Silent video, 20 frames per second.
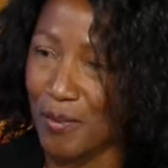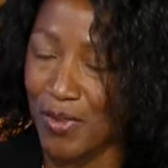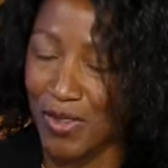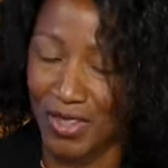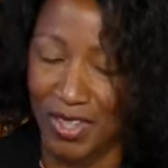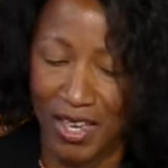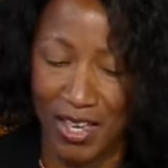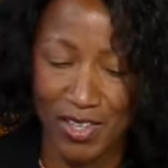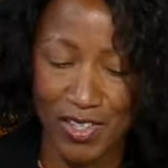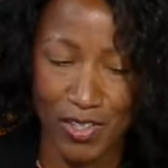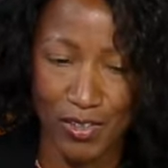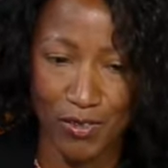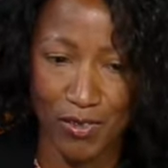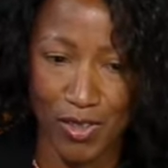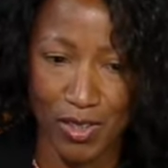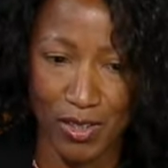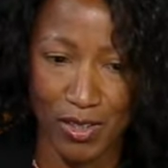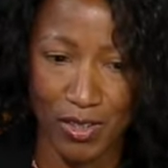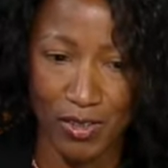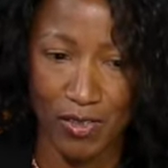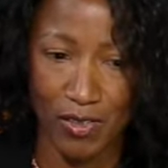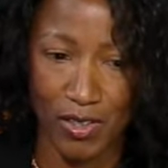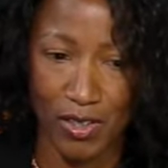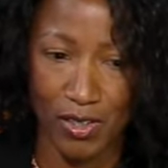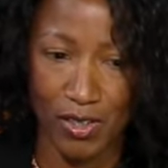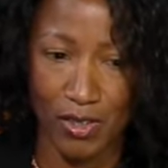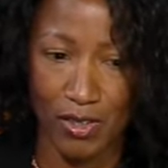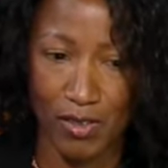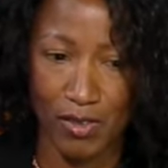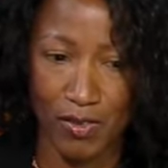case of
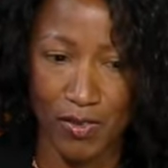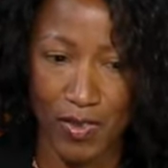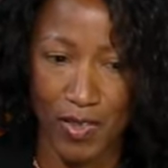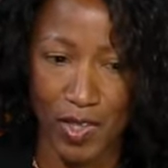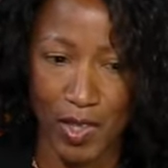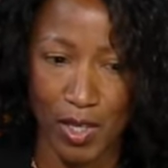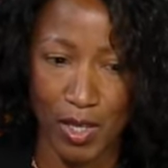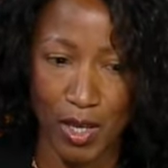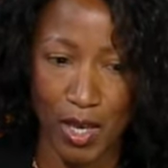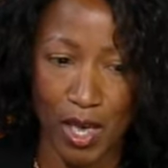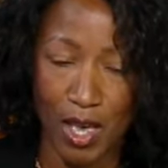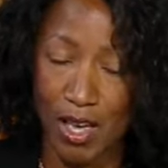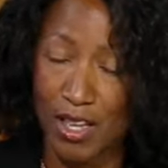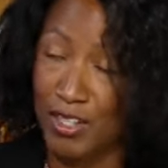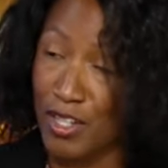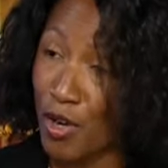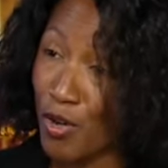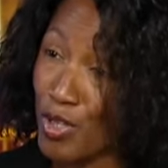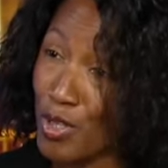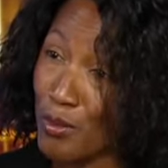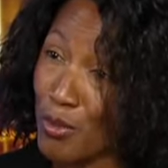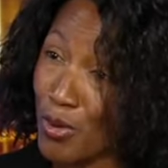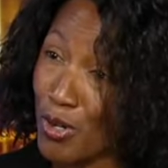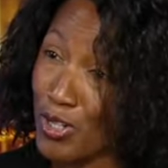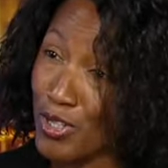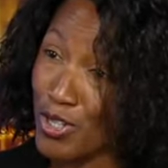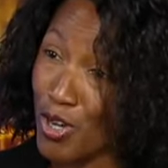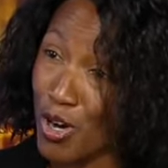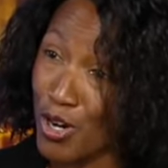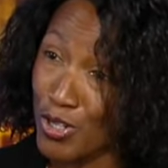the Dawa Deborah
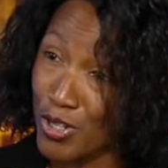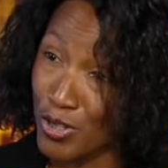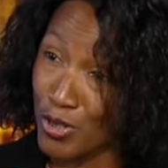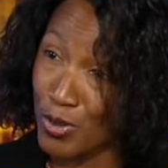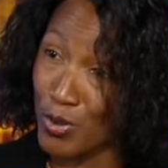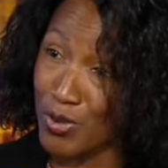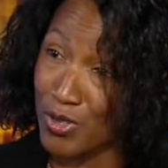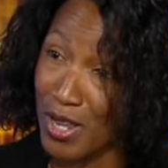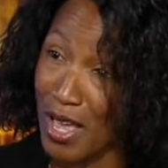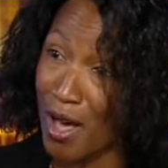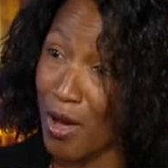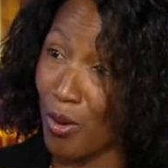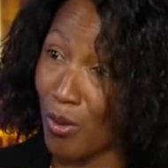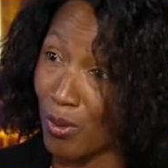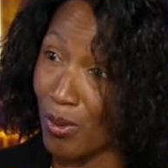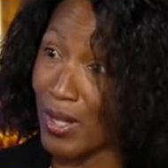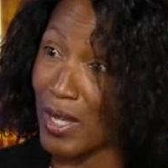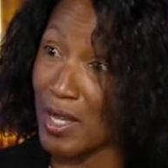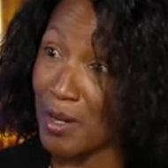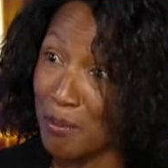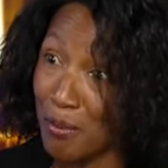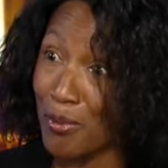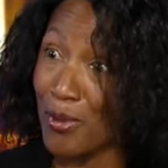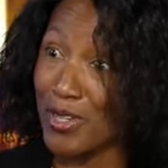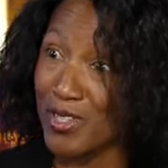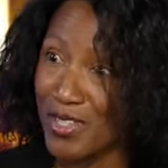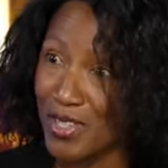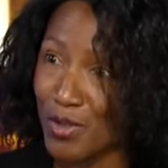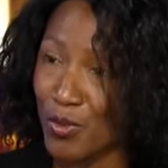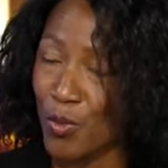doctor who's now in
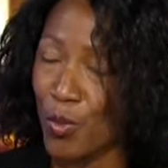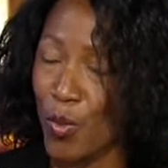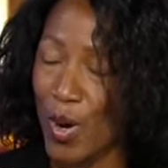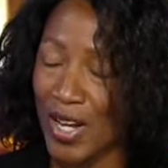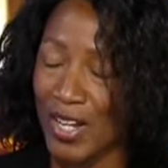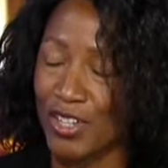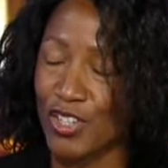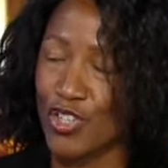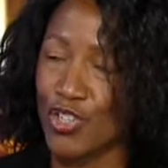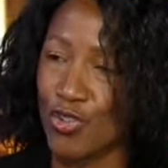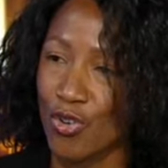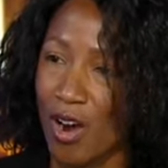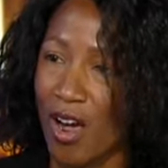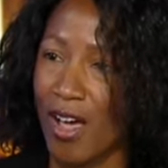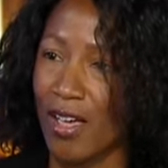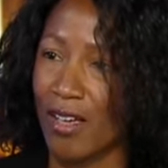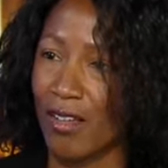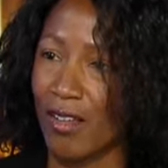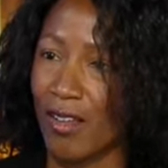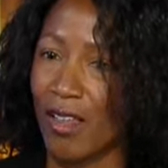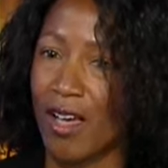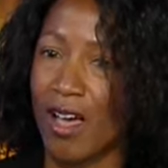prison waiting trial.